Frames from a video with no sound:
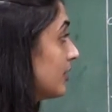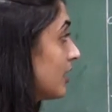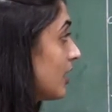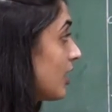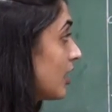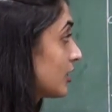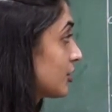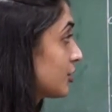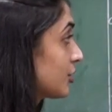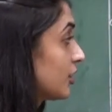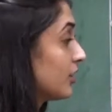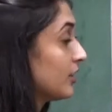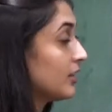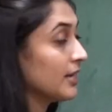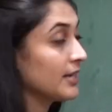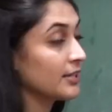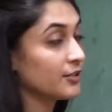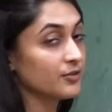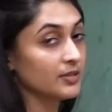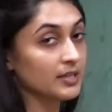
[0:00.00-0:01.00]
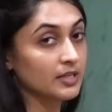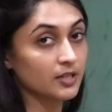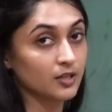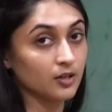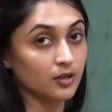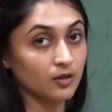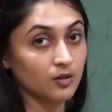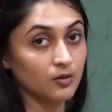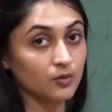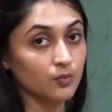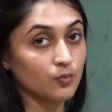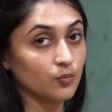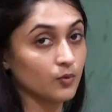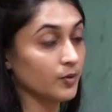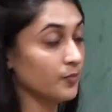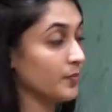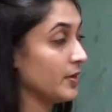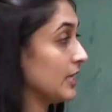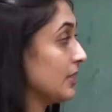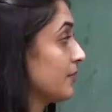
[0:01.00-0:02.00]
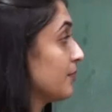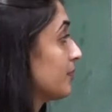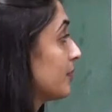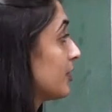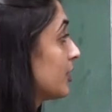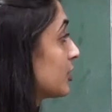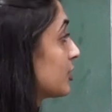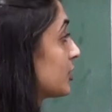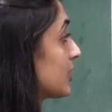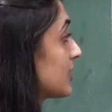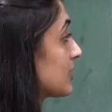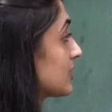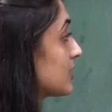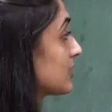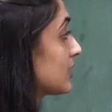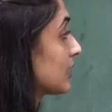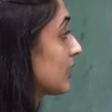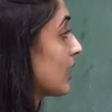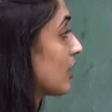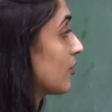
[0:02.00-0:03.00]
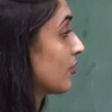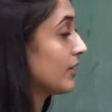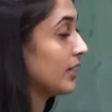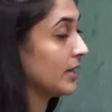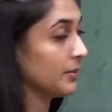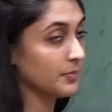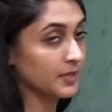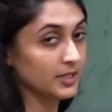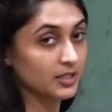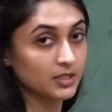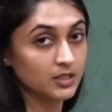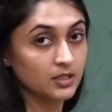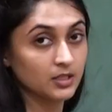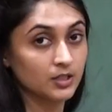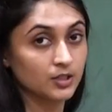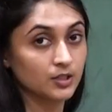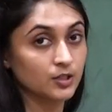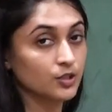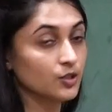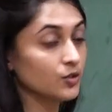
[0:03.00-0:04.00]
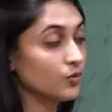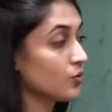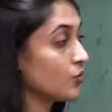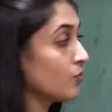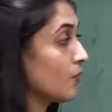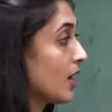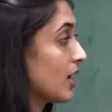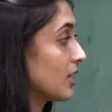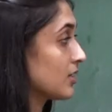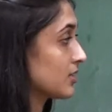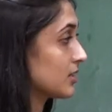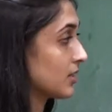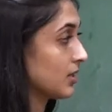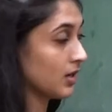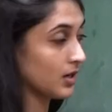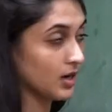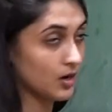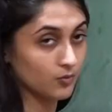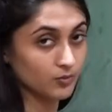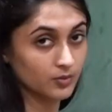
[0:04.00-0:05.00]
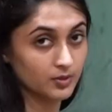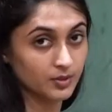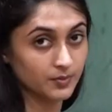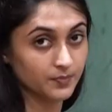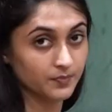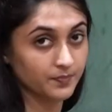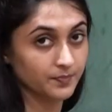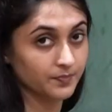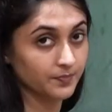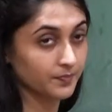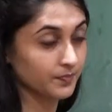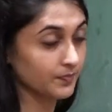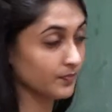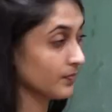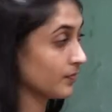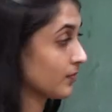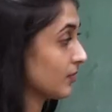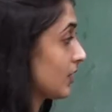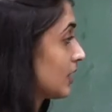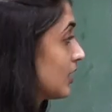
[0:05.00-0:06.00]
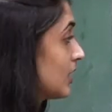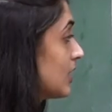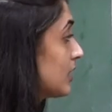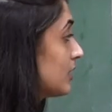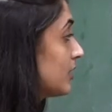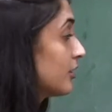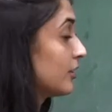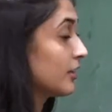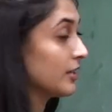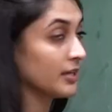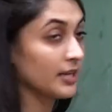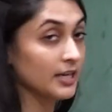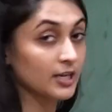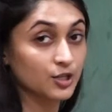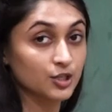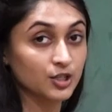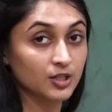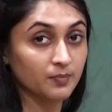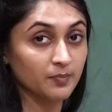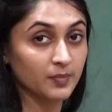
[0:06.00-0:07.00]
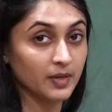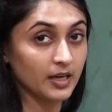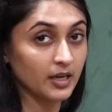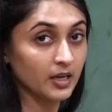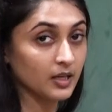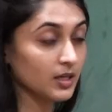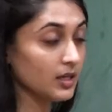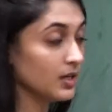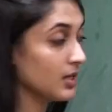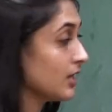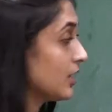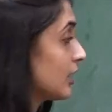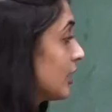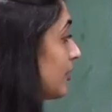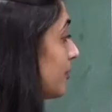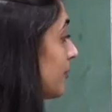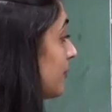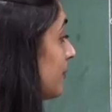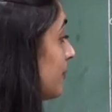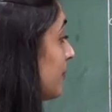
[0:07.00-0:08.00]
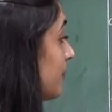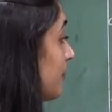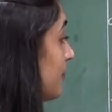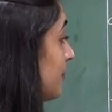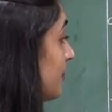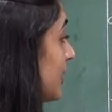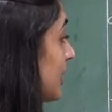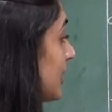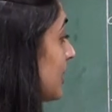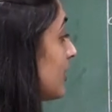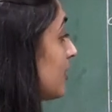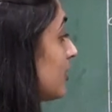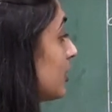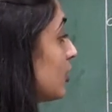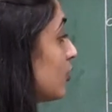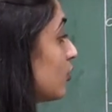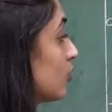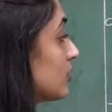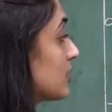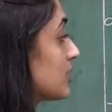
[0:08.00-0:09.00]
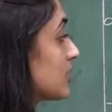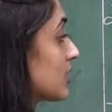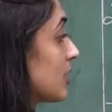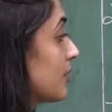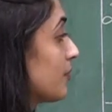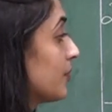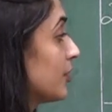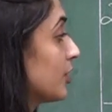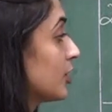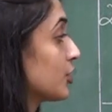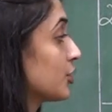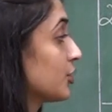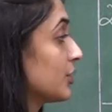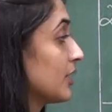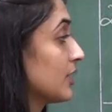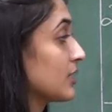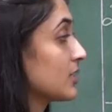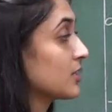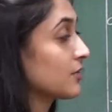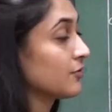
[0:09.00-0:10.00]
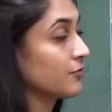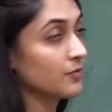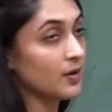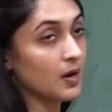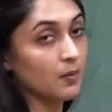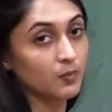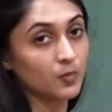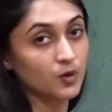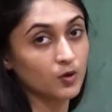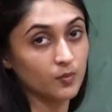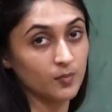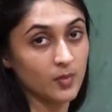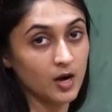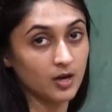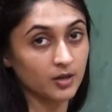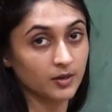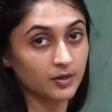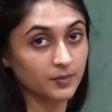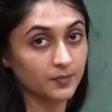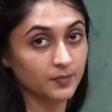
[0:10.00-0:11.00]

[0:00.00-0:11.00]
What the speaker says: Our journal entry here would be purchases account debited to Kumar's account. The narration being goods purchased from Kumar.